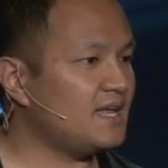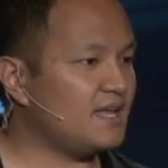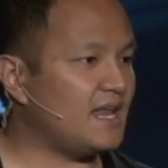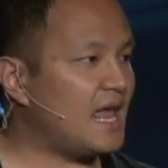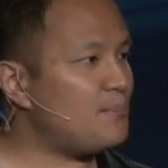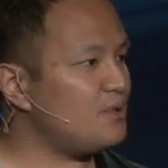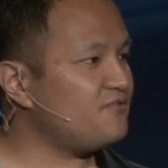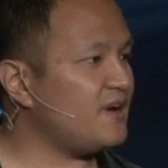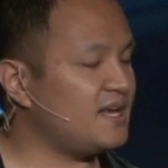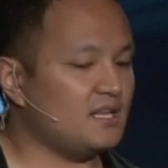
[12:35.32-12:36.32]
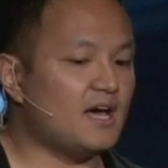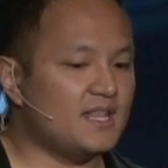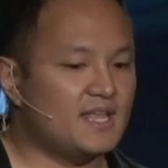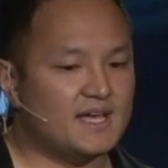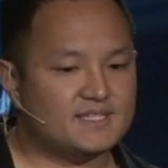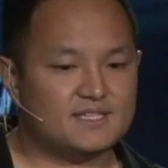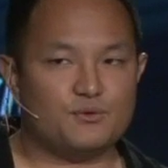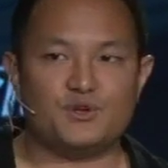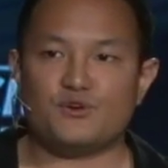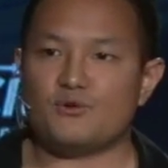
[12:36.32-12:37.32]
get amplified a lot less.
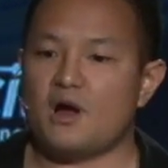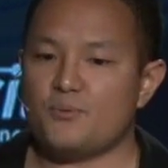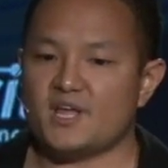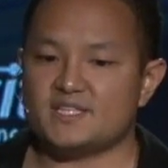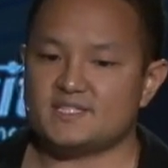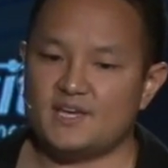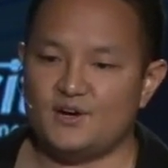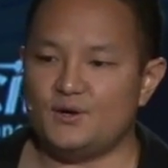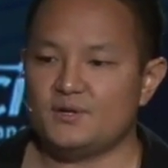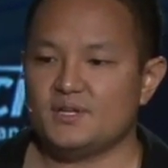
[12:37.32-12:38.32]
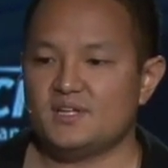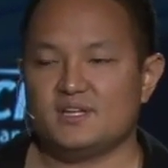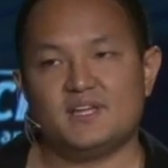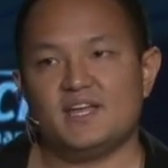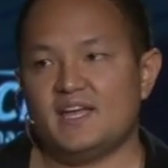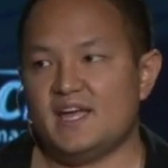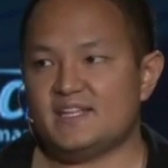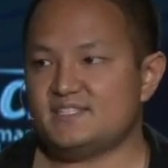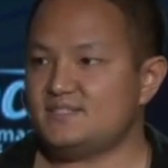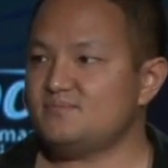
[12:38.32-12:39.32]
When you're operating at scale,
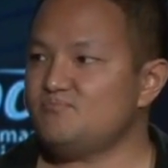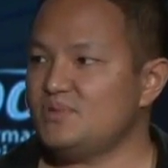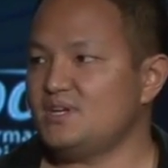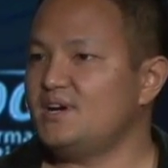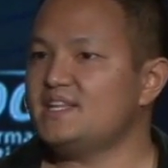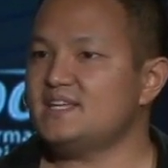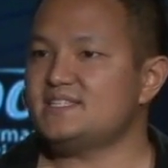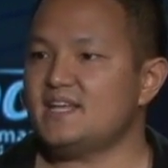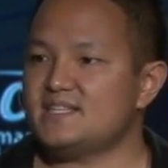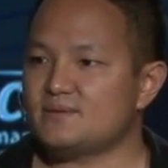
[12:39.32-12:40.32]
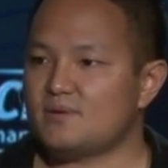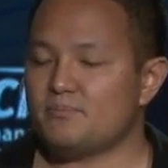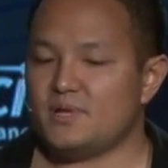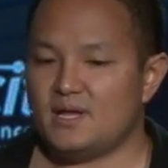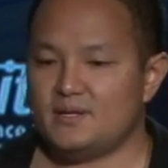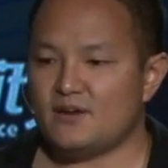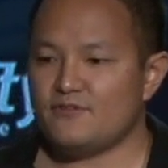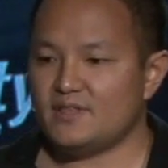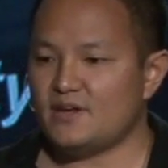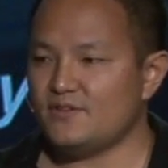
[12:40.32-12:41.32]
it's, you know, it, it's, it's a uh, def
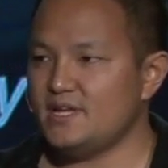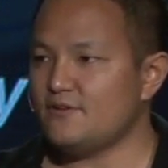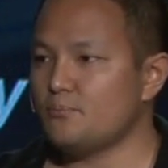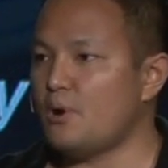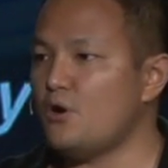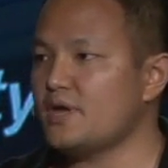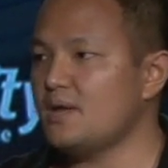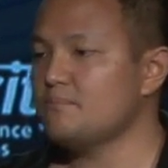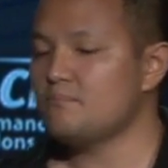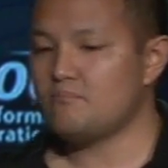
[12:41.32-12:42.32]
definitely a different ball game.